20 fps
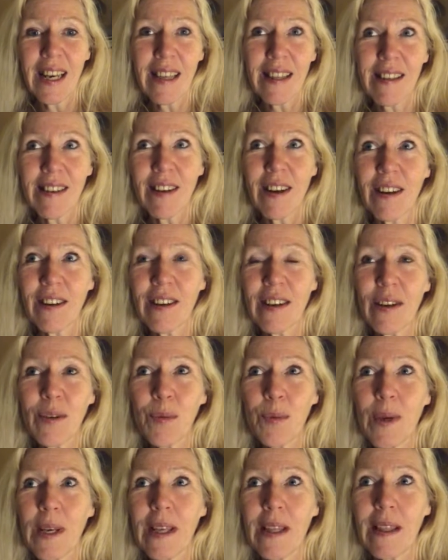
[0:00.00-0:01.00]

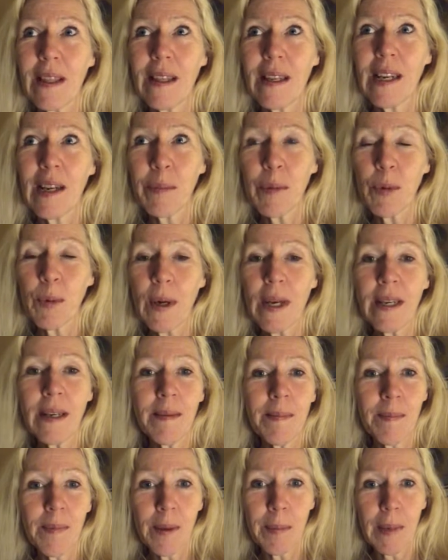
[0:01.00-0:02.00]
Starting with the number
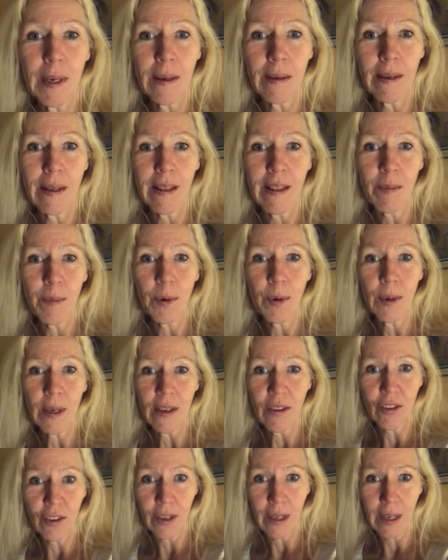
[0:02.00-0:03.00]
one about
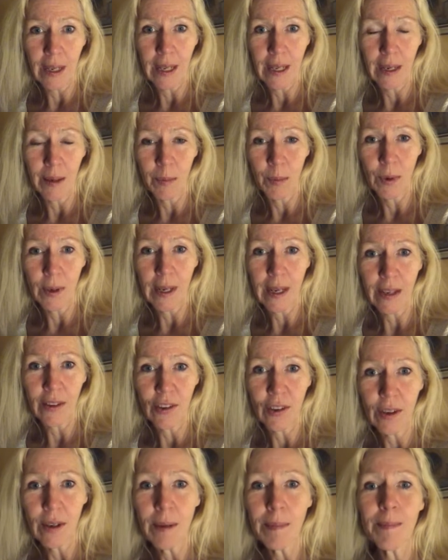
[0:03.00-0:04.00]
inspiration and
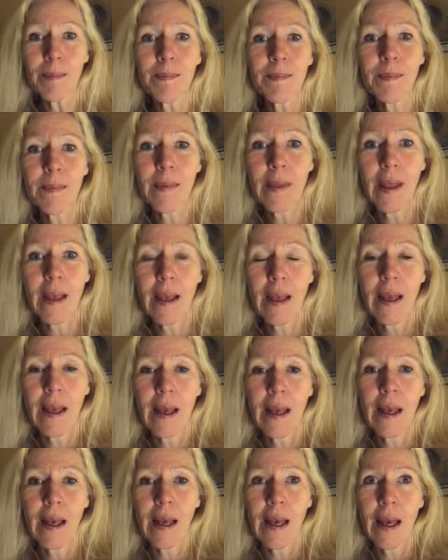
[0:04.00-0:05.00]
production.
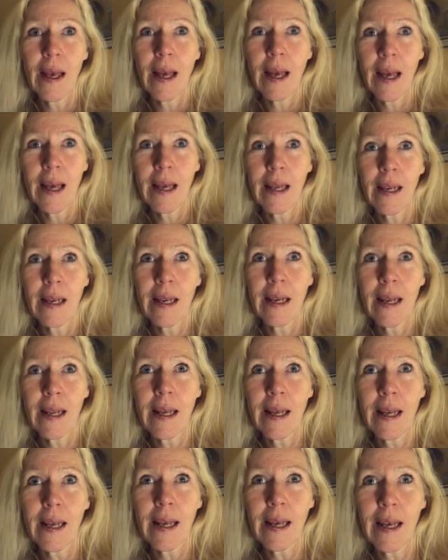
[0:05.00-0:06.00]
And
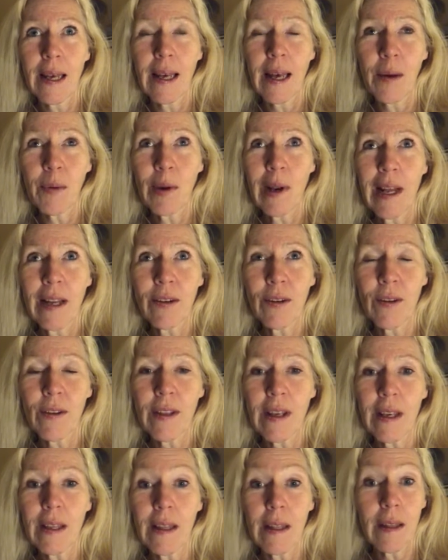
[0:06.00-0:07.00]
I would like to
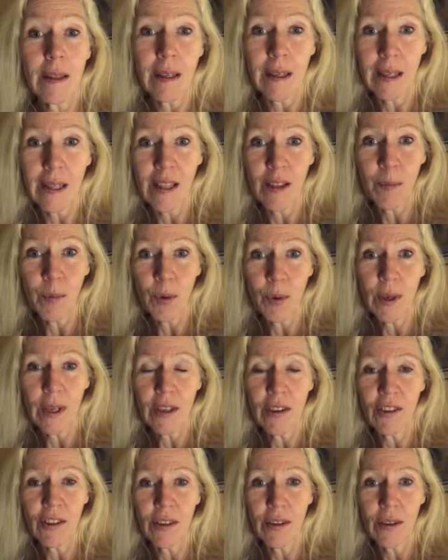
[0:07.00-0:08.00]
say that the
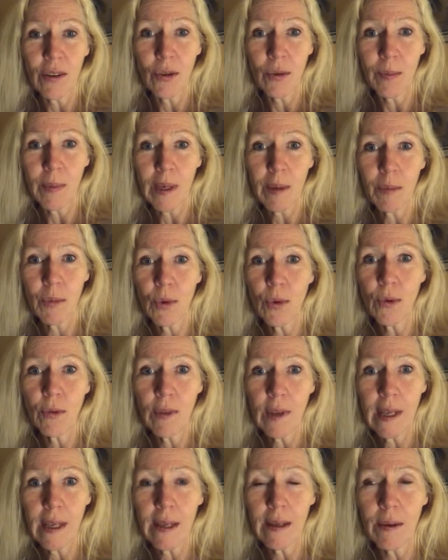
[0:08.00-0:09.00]
inspiration to my
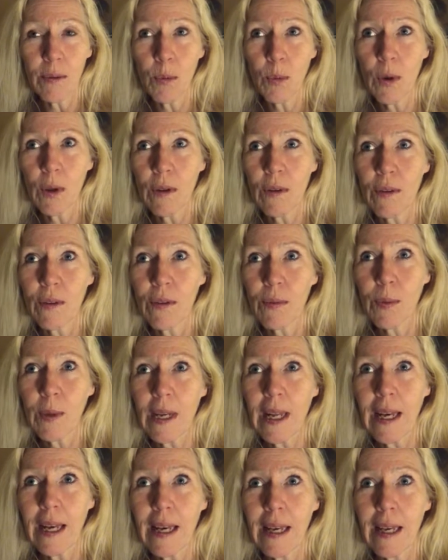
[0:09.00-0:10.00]
movie was
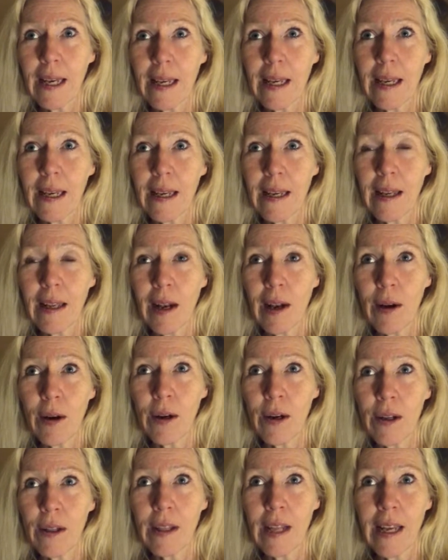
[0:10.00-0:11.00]
when I
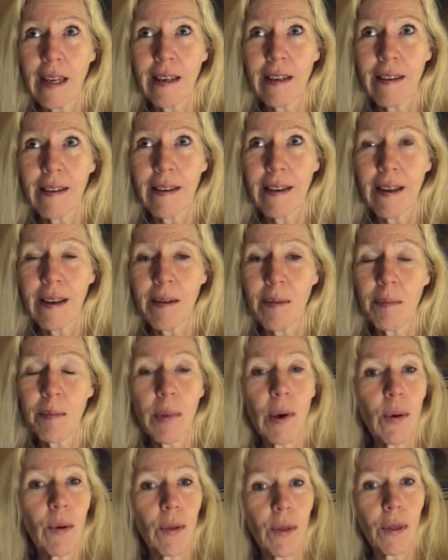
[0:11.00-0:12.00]
learned that
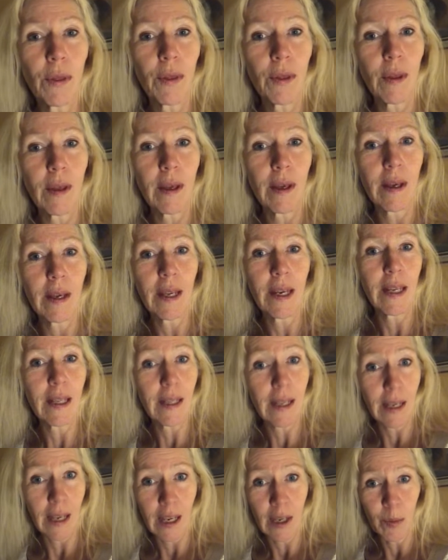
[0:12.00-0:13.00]
both
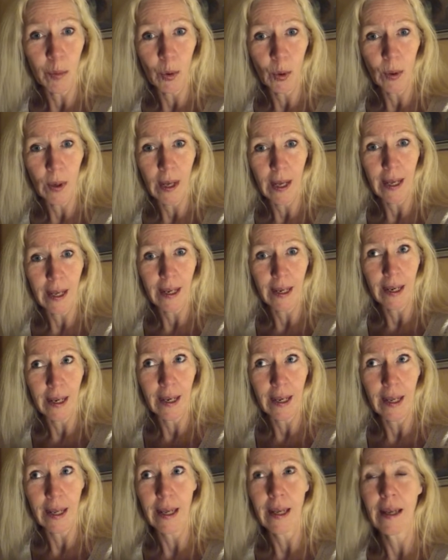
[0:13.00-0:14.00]
Greta Garbo
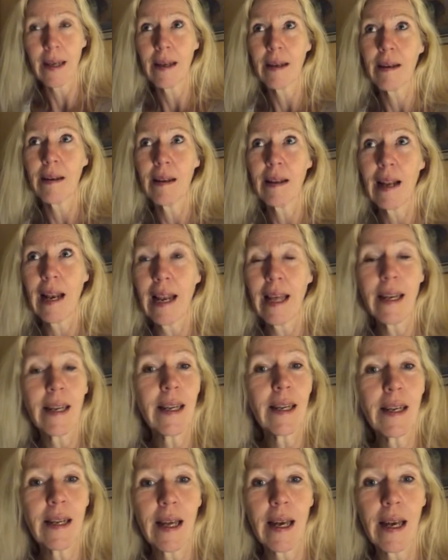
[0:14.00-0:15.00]
and
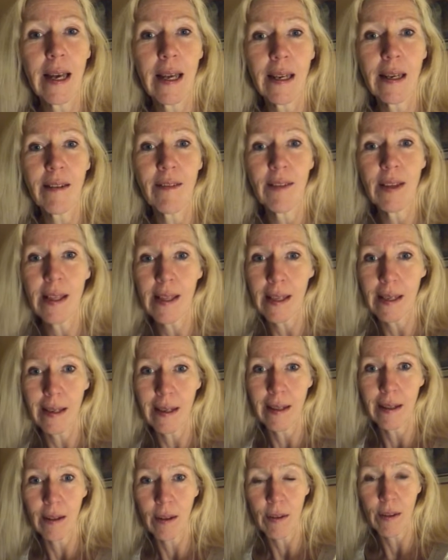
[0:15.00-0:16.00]
Lenin had
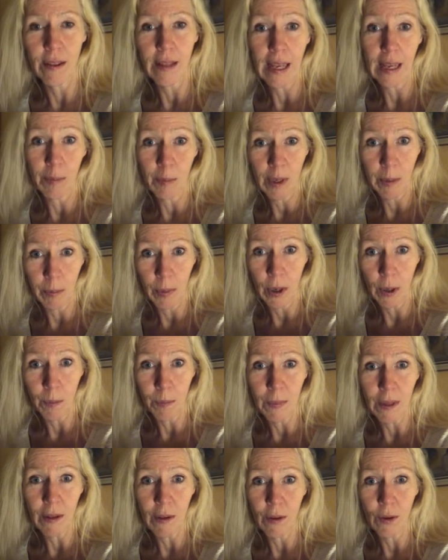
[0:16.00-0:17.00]
visited the same
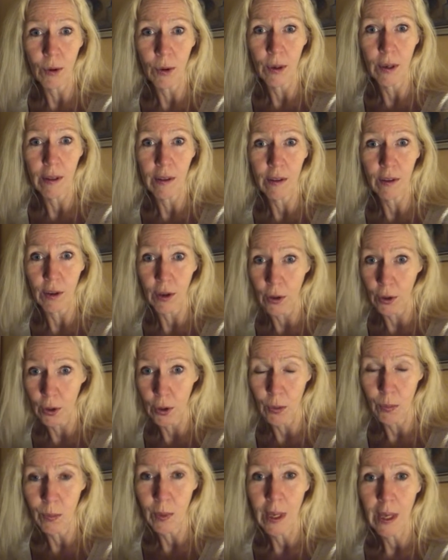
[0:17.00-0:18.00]
department store in
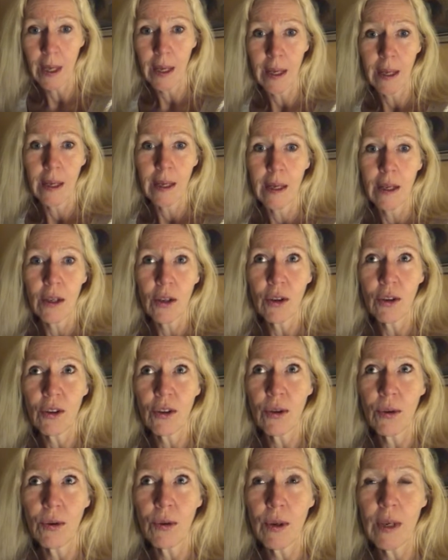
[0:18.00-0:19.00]
Stockholm
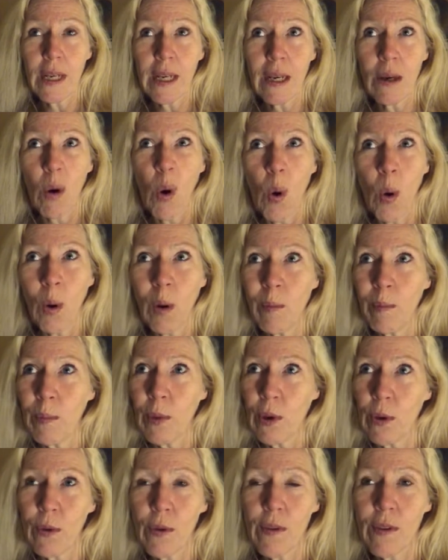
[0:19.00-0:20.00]
during
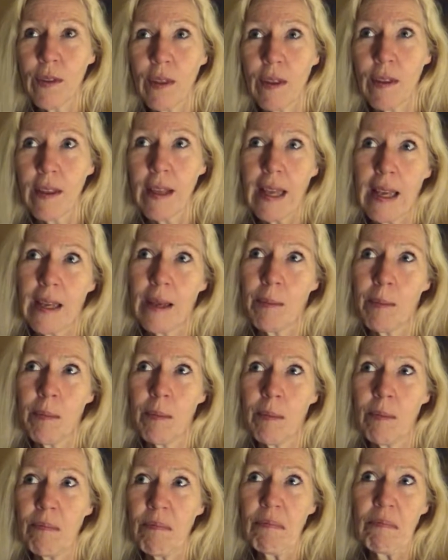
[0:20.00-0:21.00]
almost the
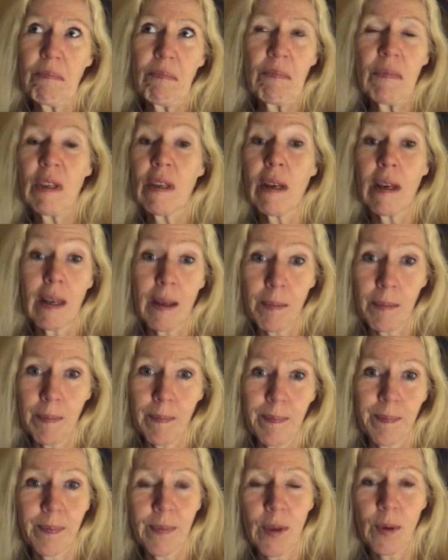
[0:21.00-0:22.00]
same time.
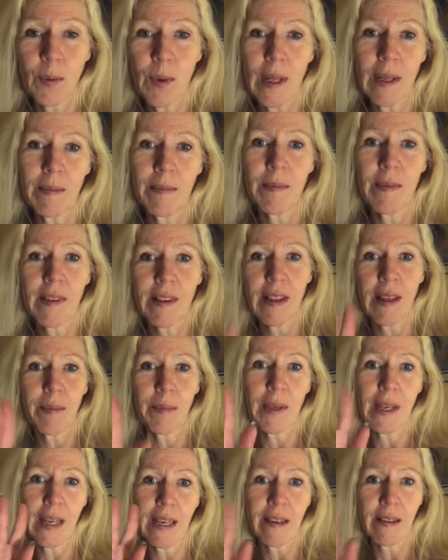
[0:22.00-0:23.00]
Well,
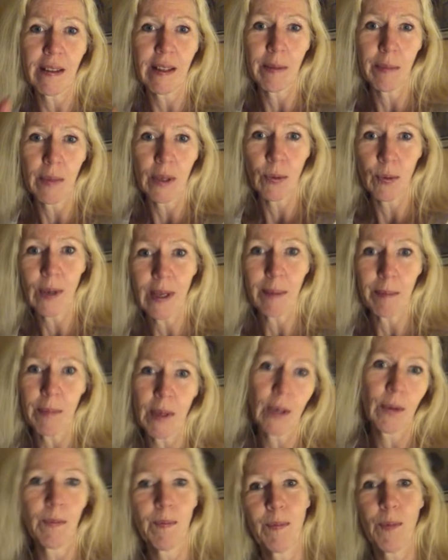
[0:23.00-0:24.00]
some years in between,
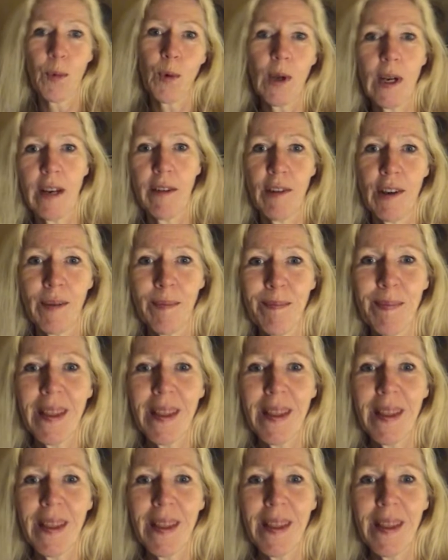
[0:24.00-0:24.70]
but whatever.